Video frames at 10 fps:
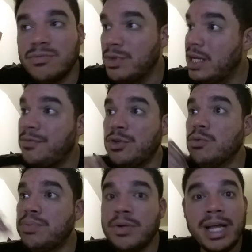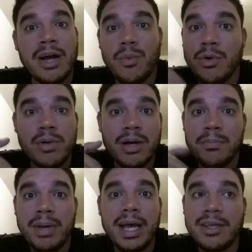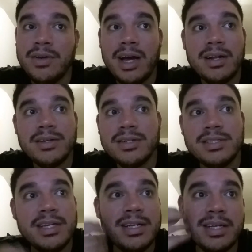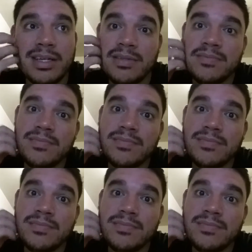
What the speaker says: Whatever you put out will come back. You got to understand that.